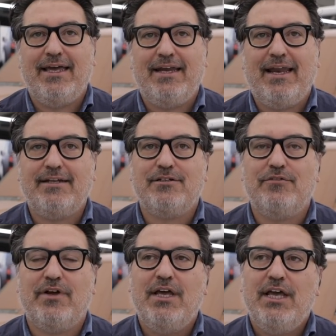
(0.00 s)
Land
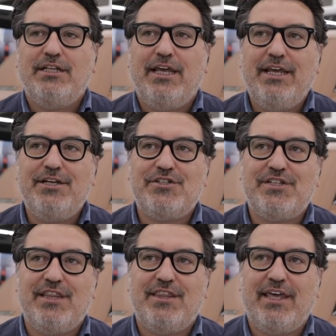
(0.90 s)
Rover. The
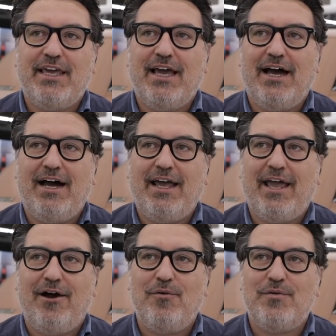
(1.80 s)
interesting thing I
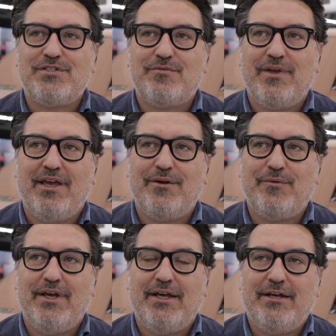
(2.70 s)
always
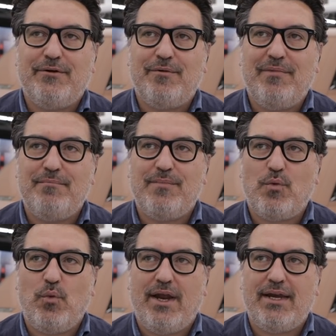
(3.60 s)
remember
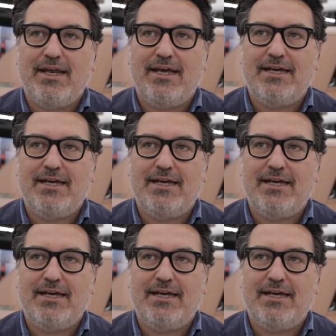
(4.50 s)
when